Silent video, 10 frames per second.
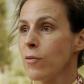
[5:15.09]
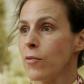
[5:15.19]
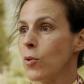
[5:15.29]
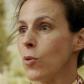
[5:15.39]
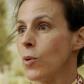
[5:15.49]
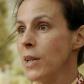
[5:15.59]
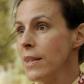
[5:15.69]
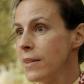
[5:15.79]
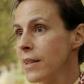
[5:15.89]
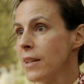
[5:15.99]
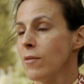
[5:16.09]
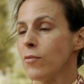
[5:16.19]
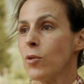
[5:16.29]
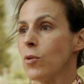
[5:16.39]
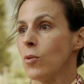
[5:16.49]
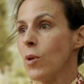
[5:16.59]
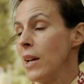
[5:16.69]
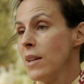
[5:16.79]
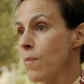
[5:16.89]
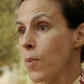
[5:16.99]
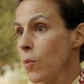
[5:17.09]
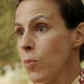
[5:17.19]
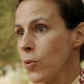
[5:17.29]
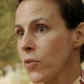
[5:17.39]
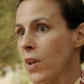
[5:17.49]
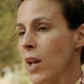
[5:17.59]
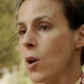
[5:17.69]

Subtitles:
for eating, for any purpose.